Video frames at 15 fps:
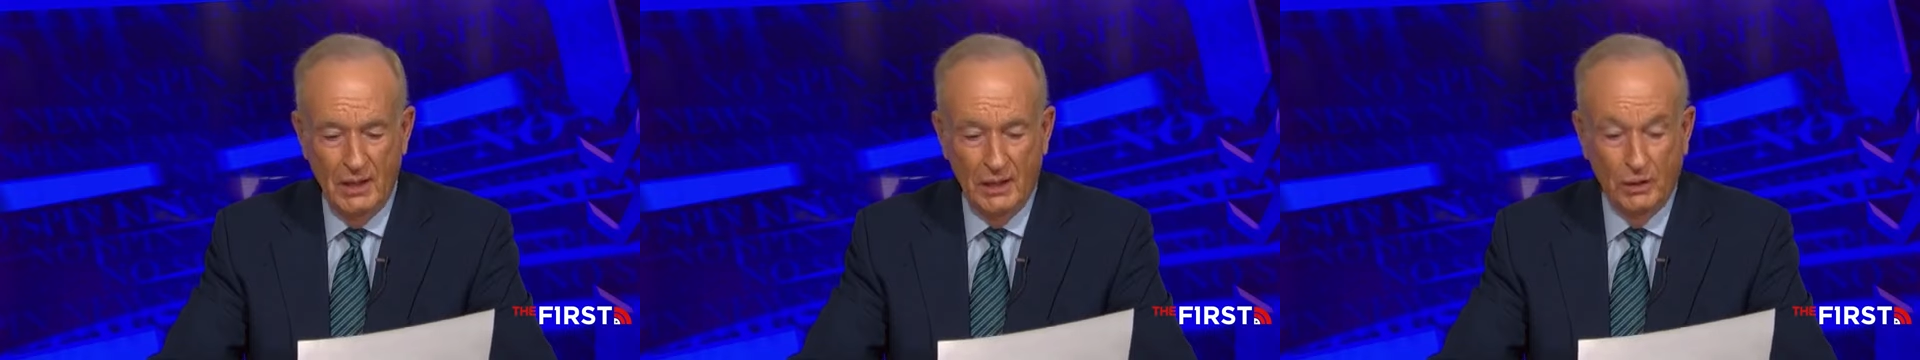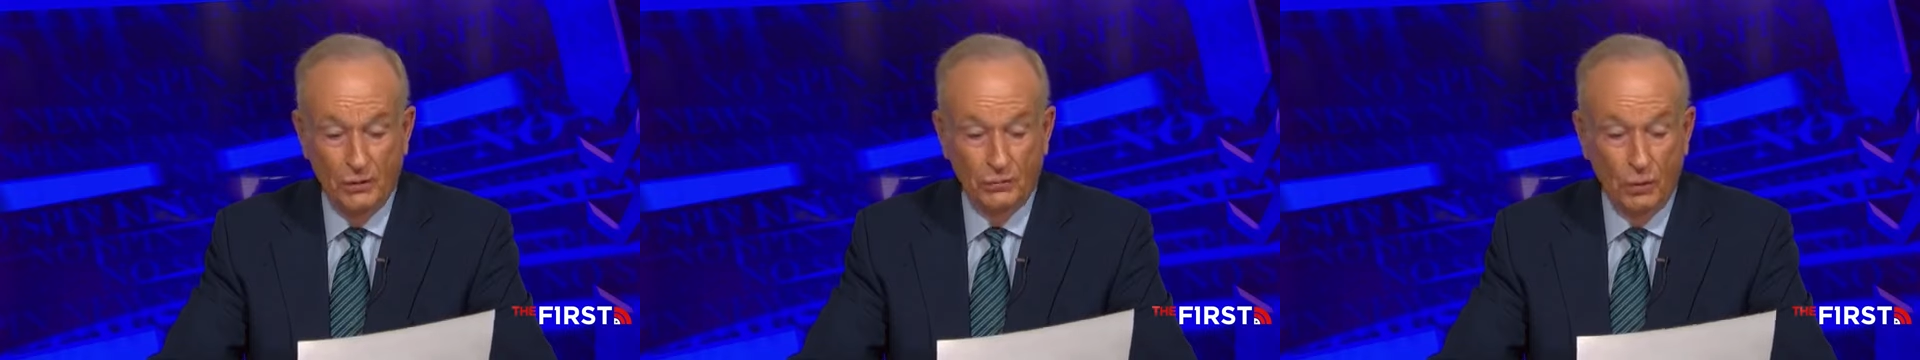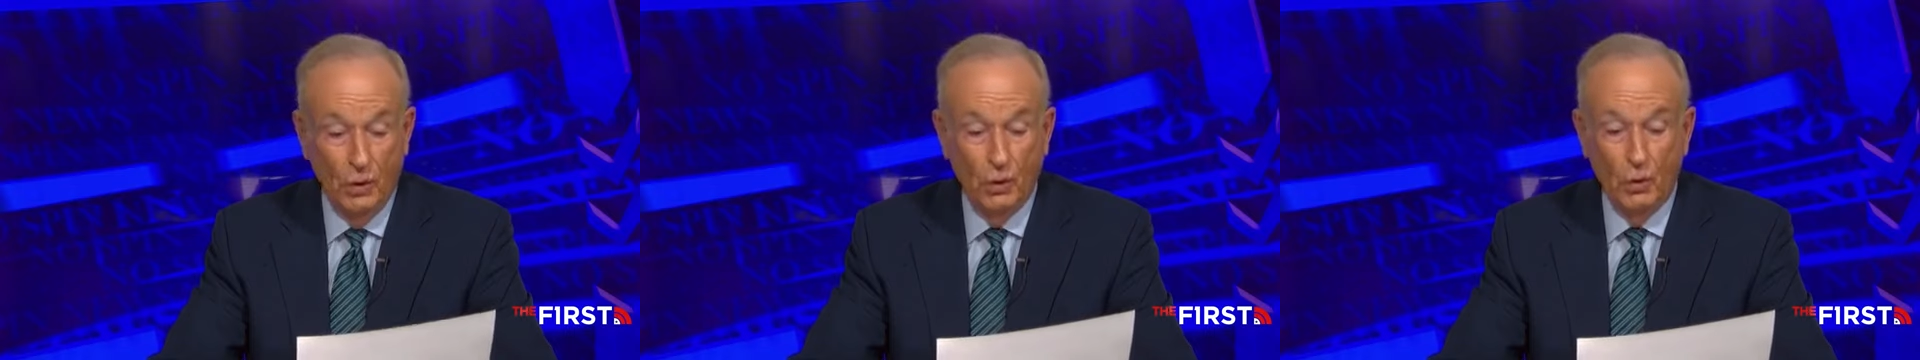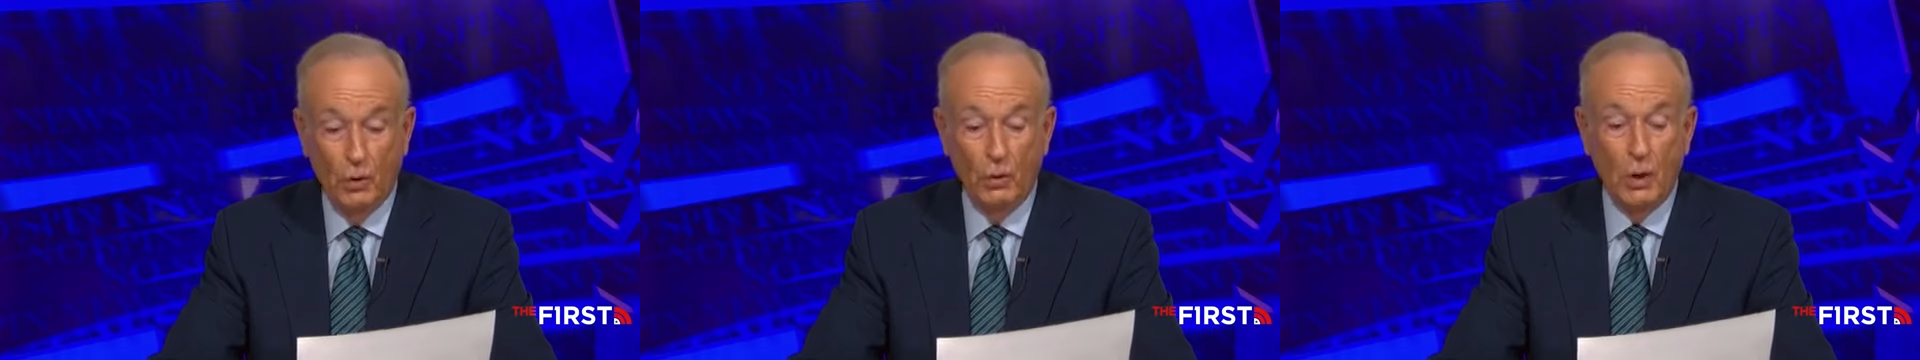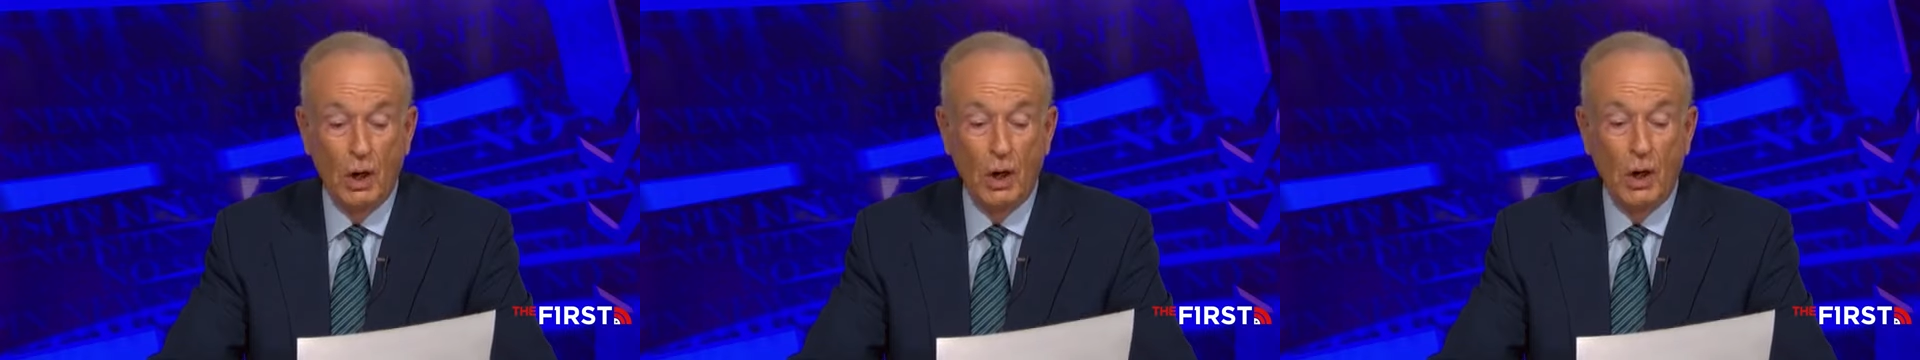He goes,
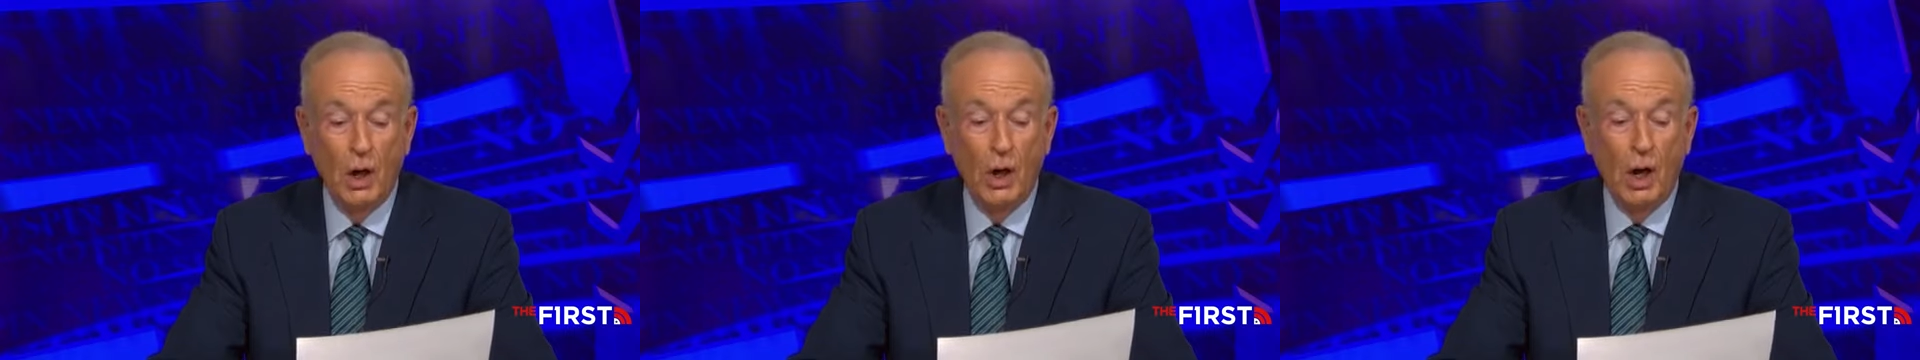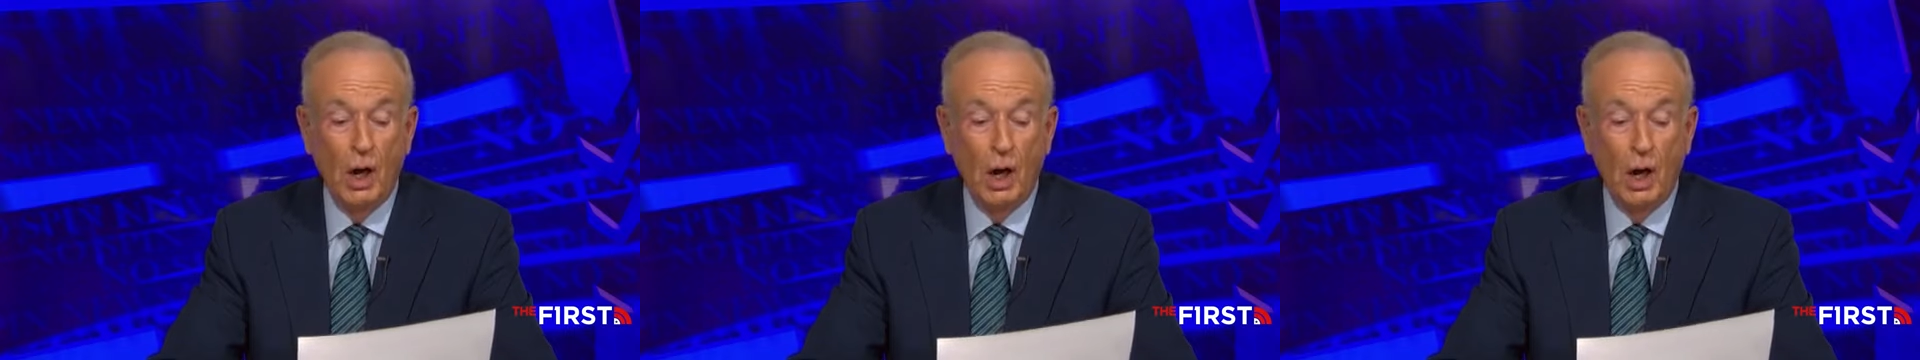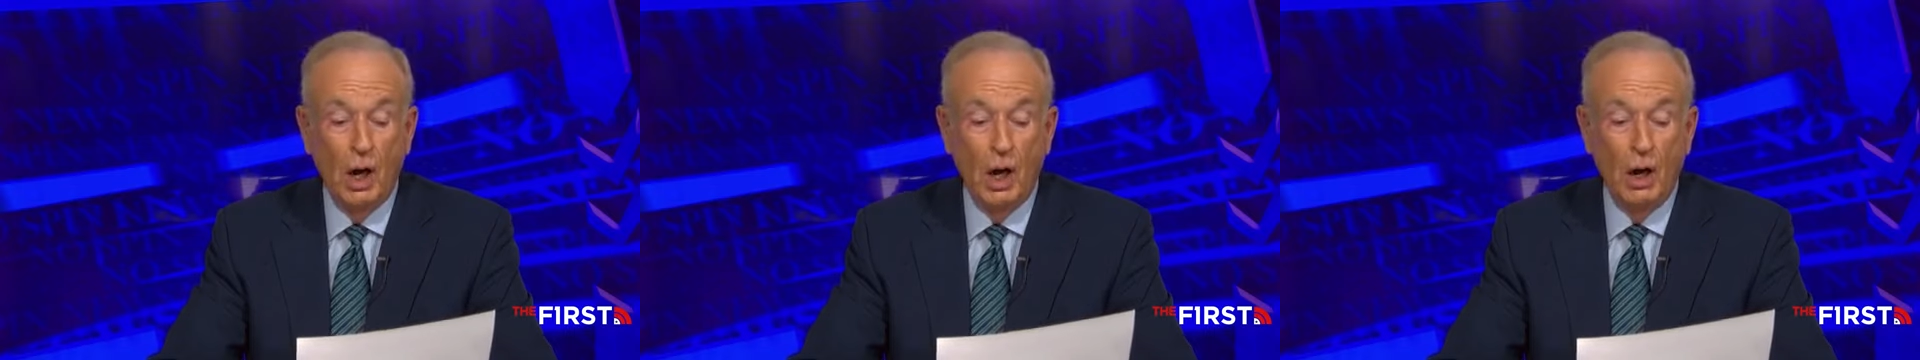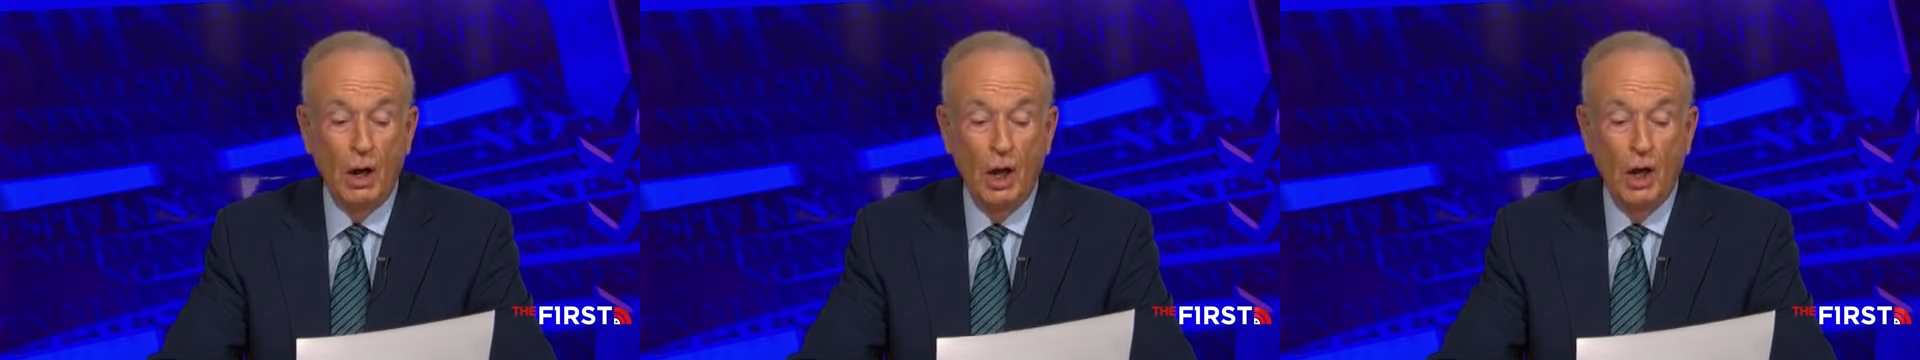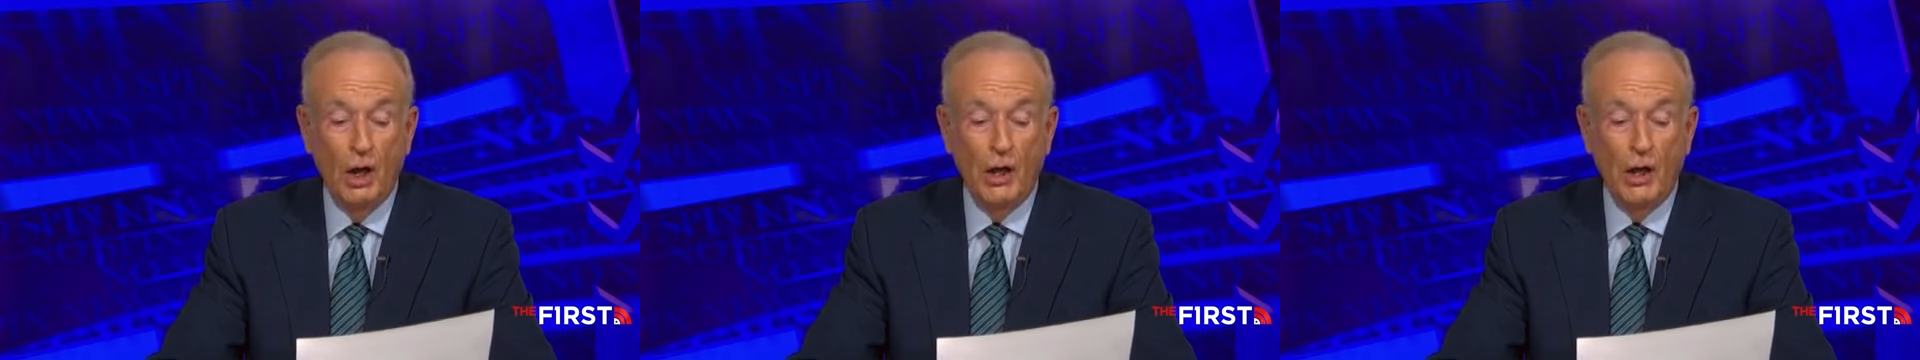oh, well, uh,